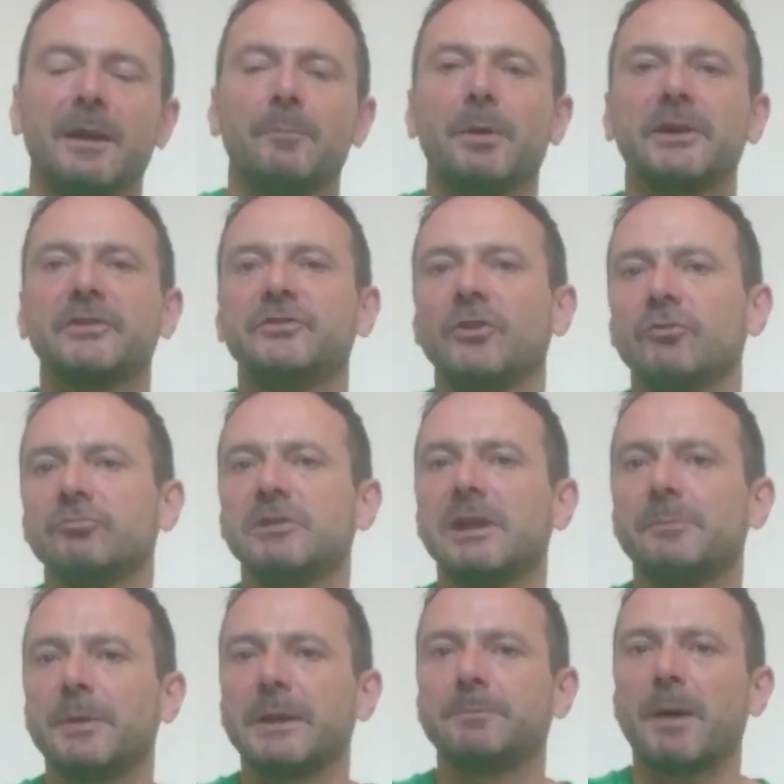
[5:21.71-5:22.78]
But it's not really a
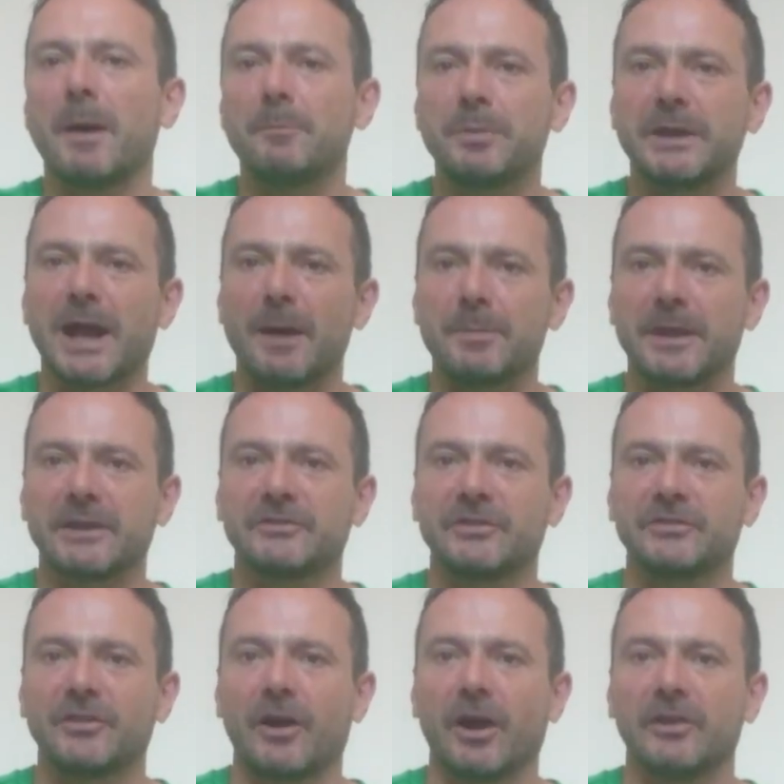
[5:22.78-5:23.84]
big pumping up
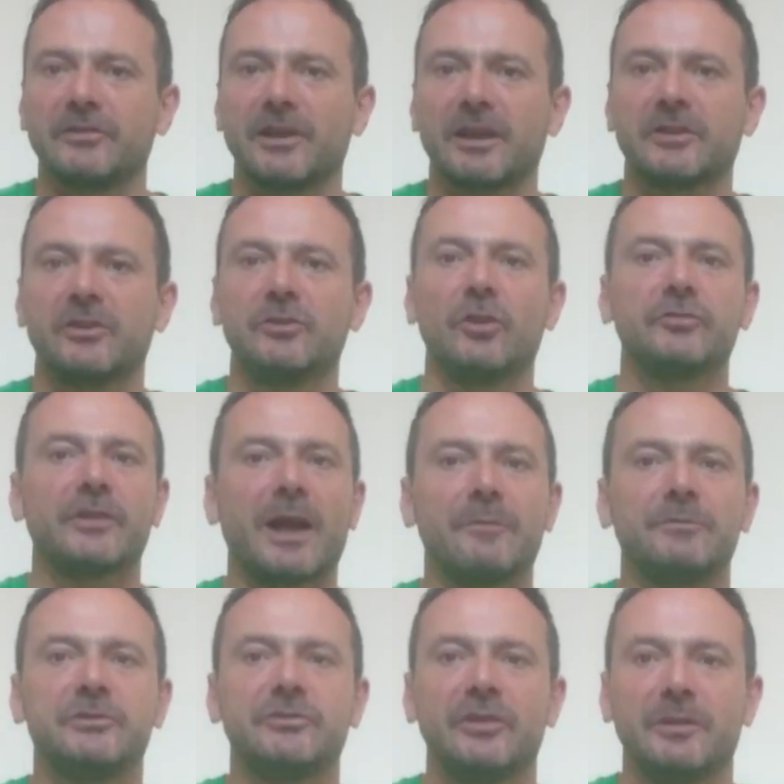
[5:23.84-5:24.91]
exercise, like you're not
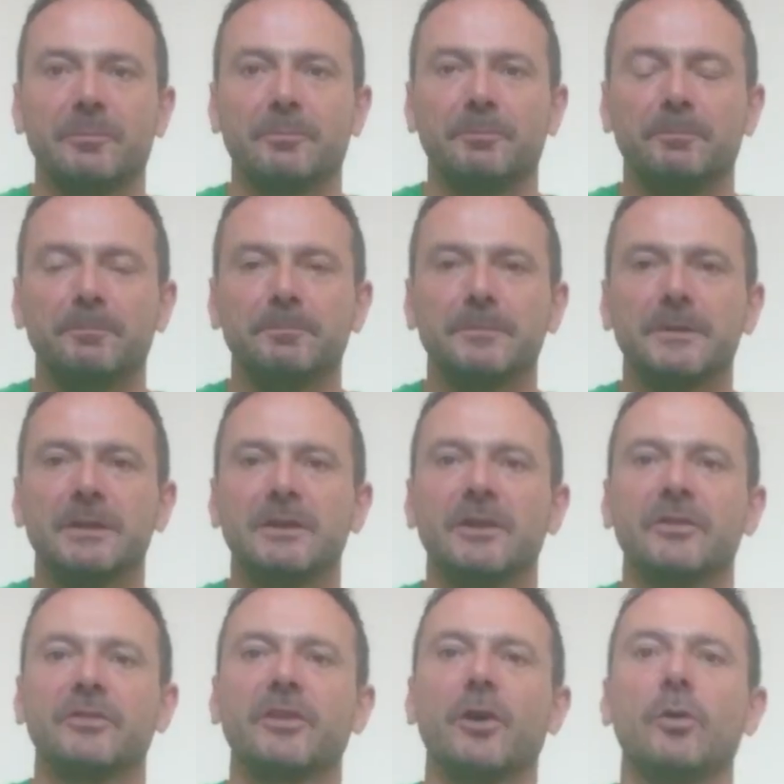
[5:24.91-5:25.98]
down the gym.
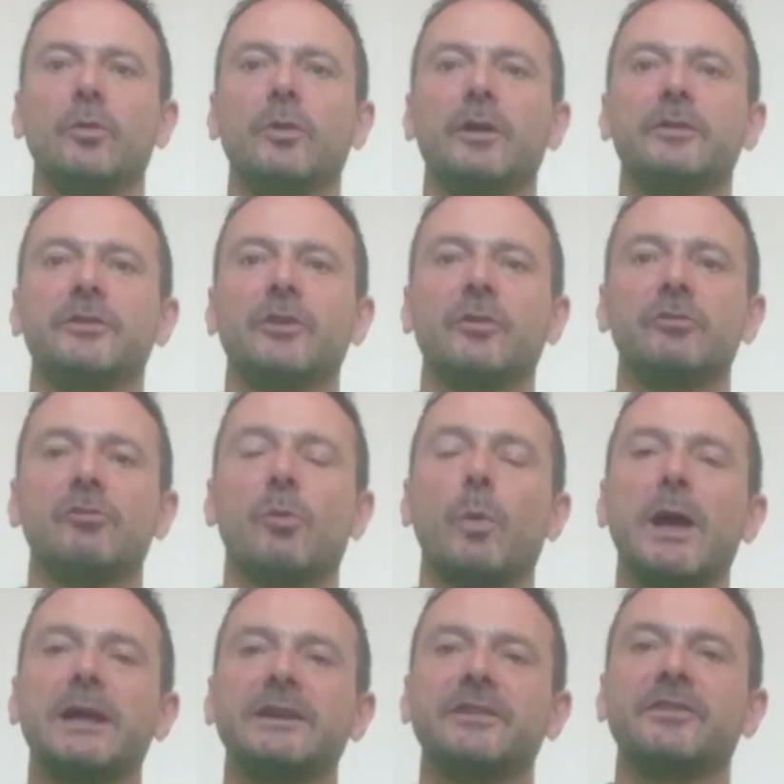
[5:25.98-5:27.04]
So, your
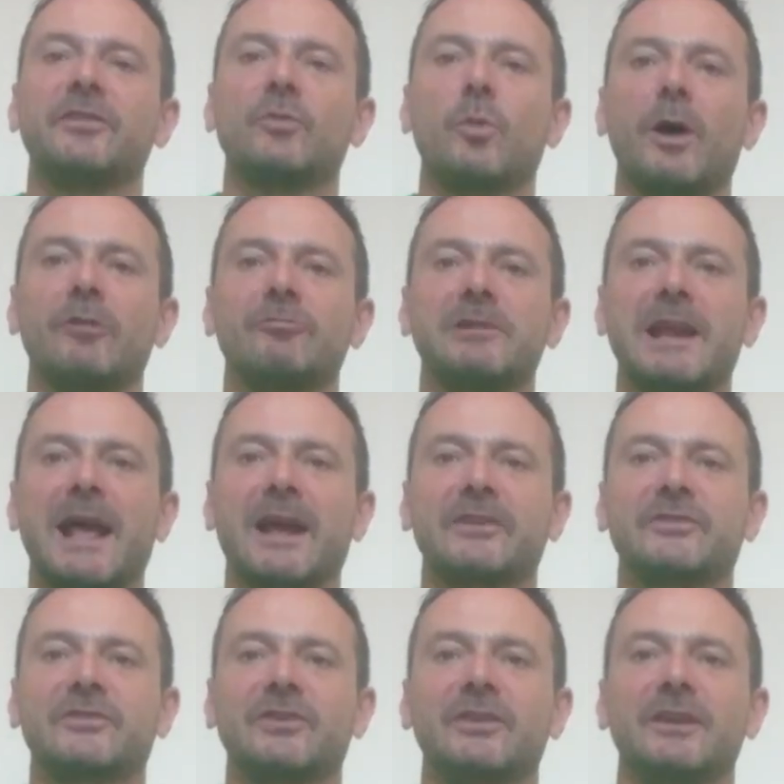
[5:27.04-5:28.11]
awareness is quite
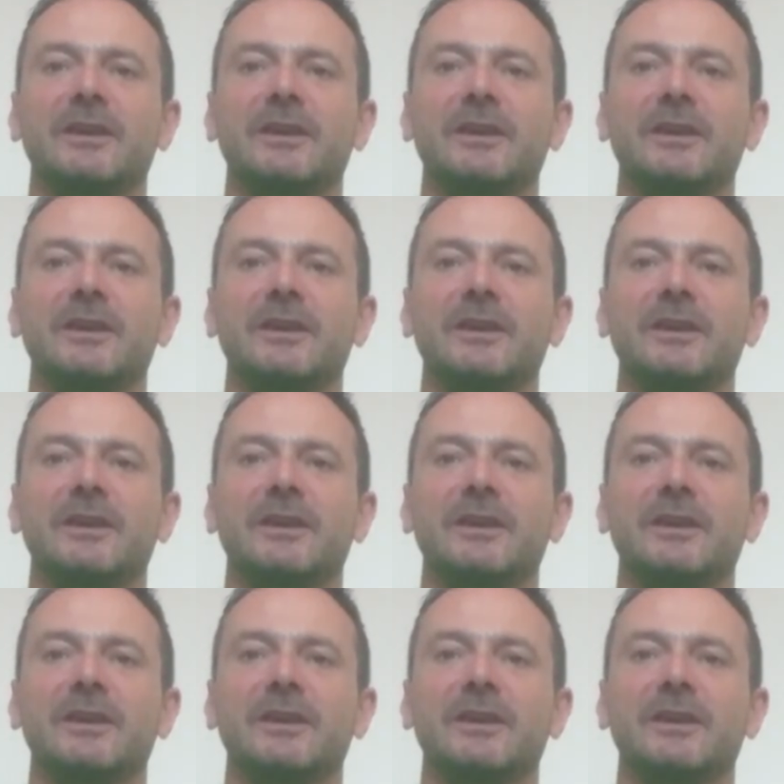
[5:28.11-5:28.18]
relaxed